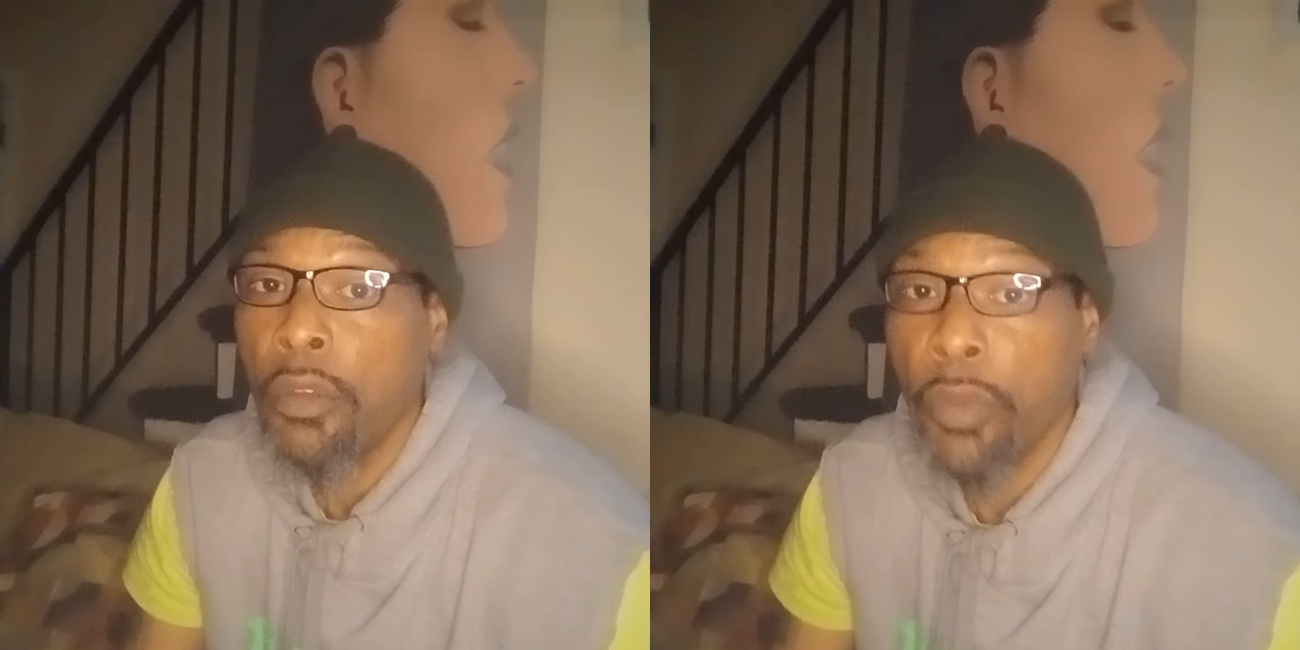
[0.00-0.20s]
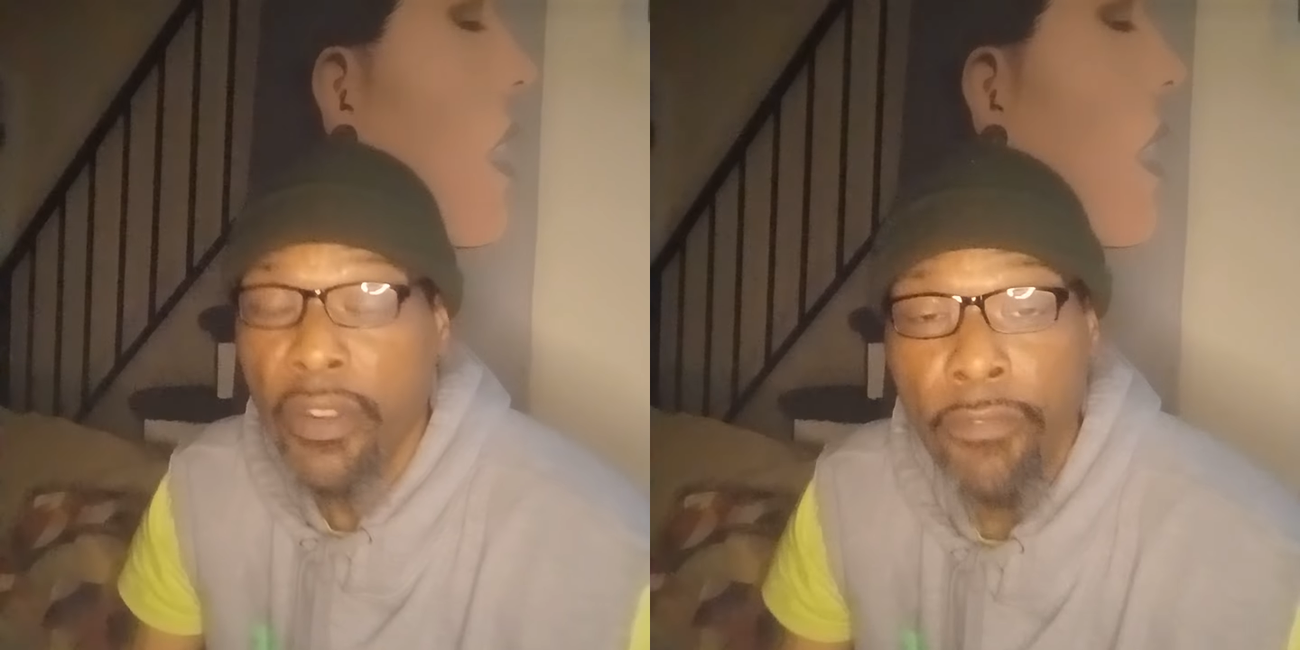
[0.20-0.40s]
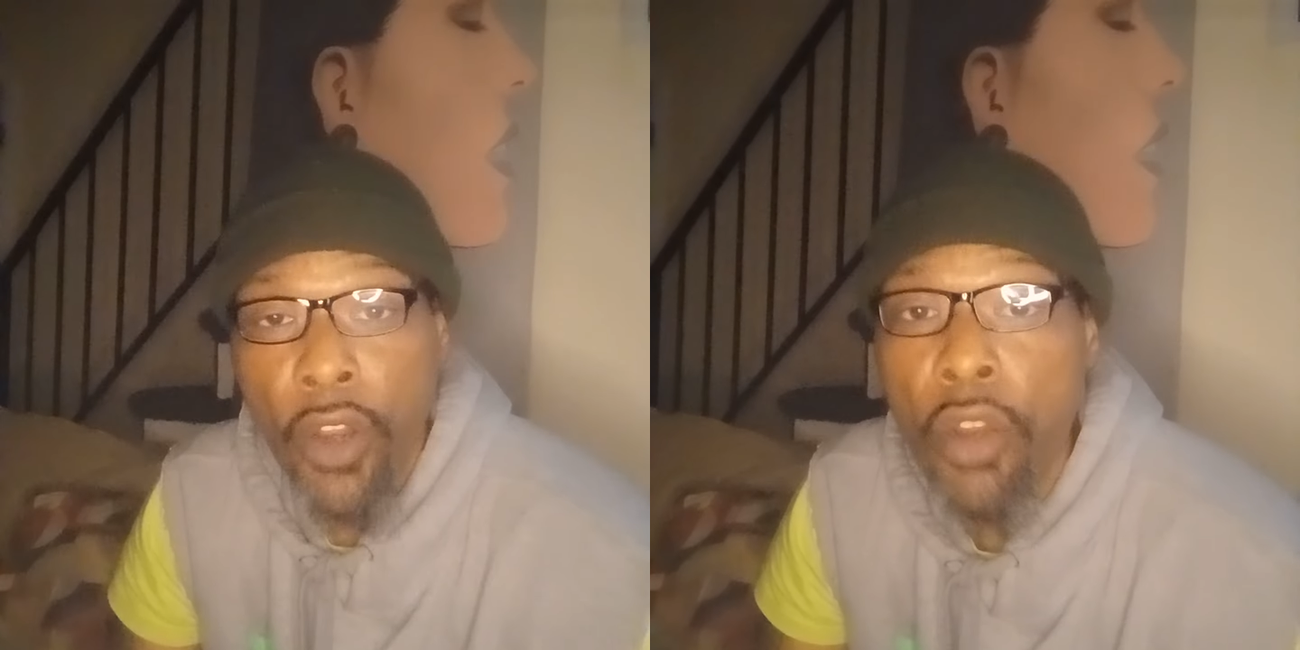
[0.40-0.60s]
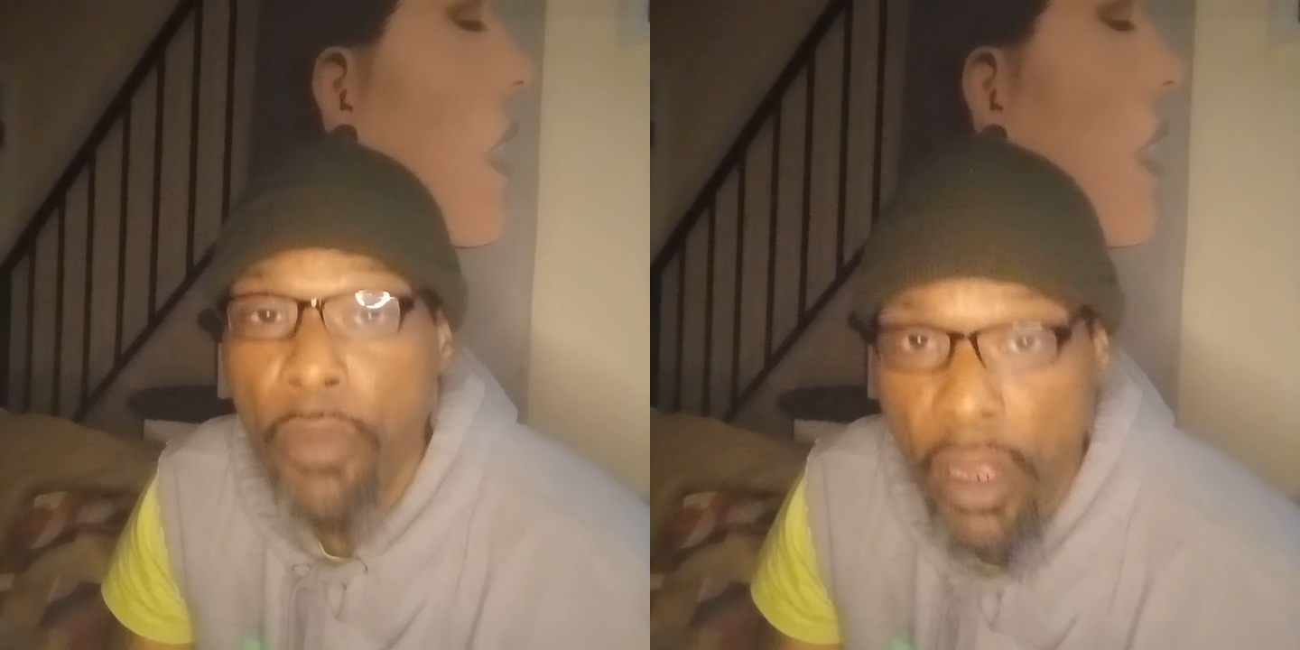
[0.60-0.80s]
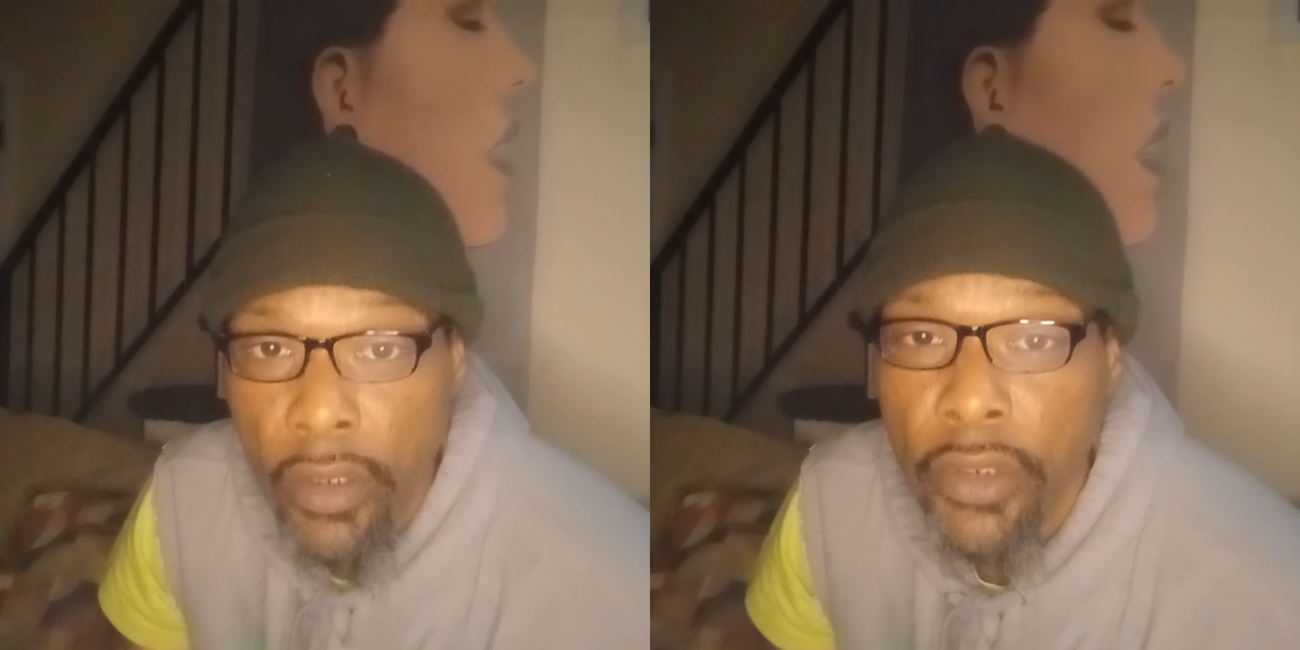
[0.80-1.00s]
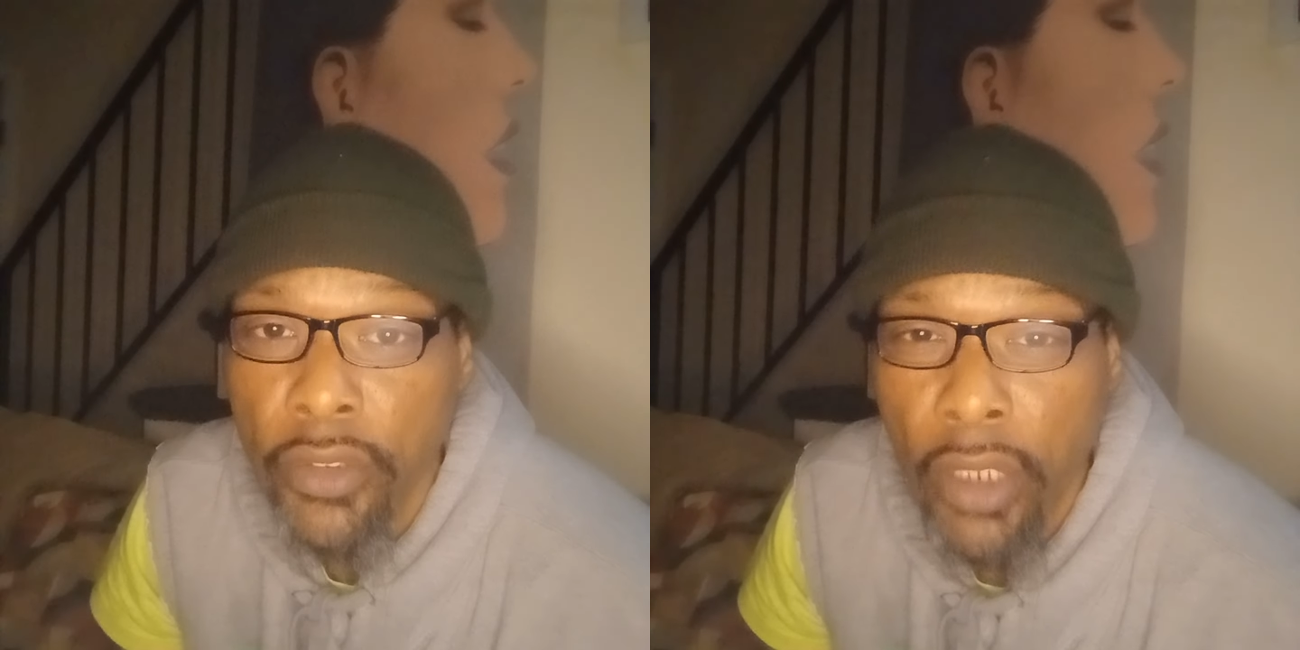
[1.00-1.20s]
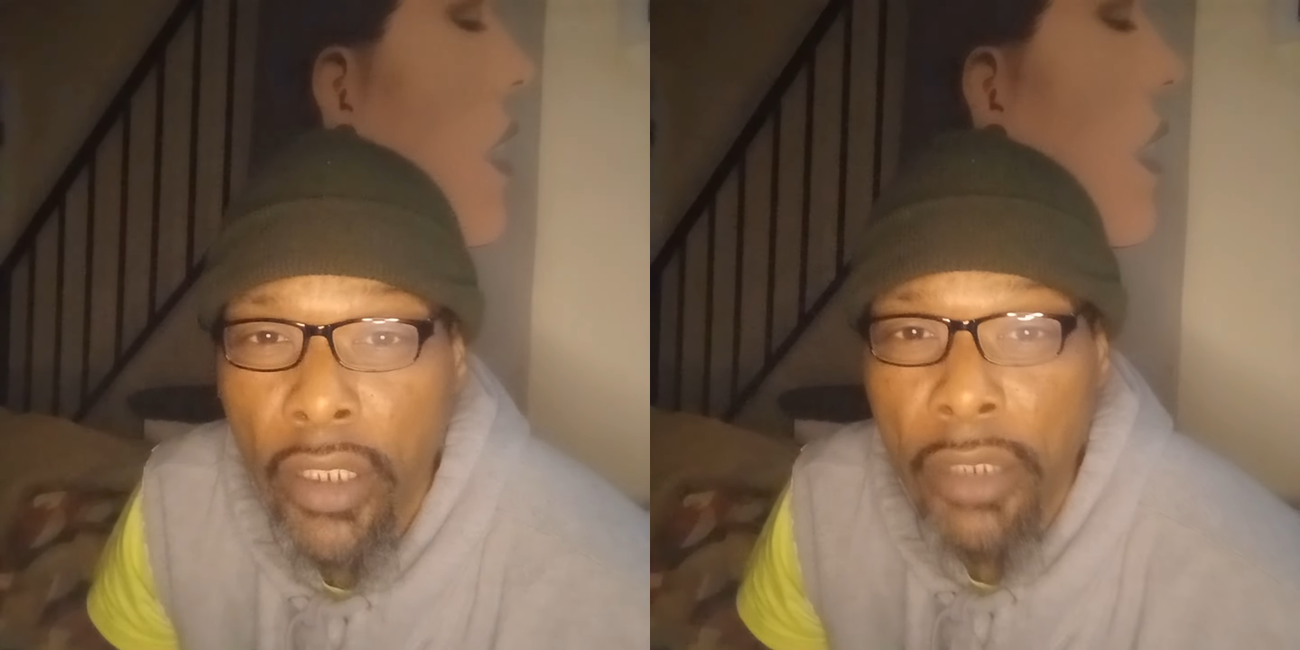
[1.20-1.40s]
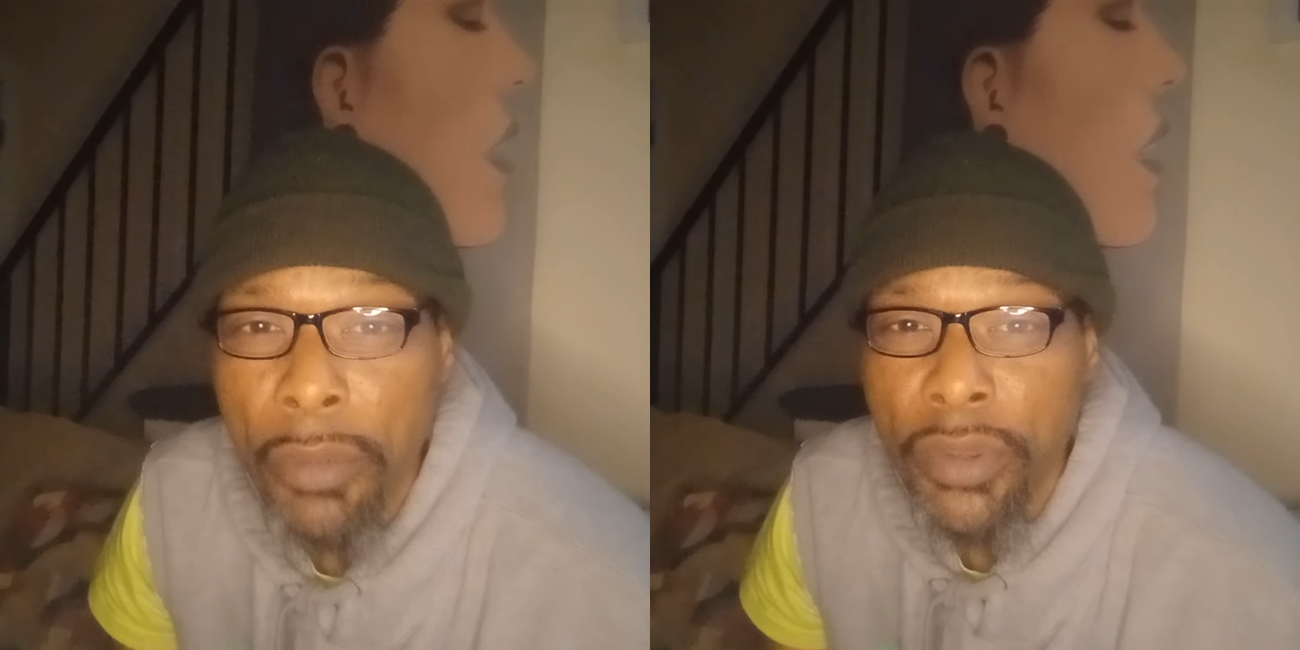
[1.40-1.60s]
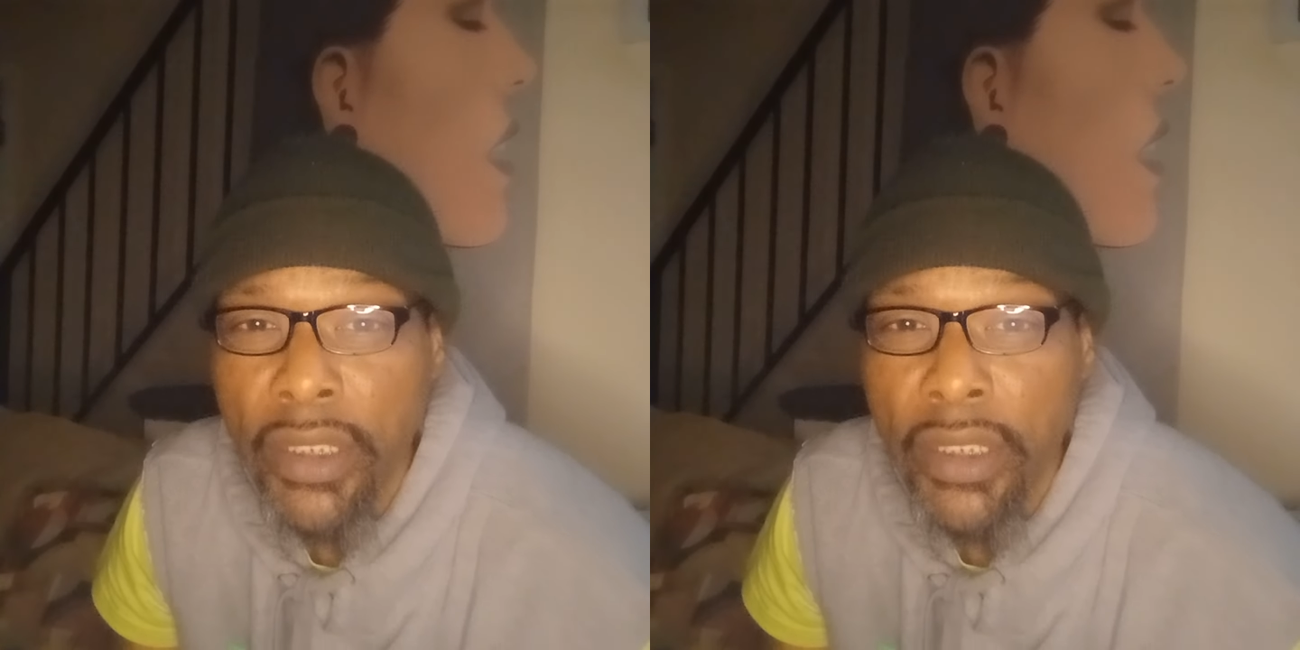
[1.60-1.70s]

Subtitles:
Y'all hear what I'm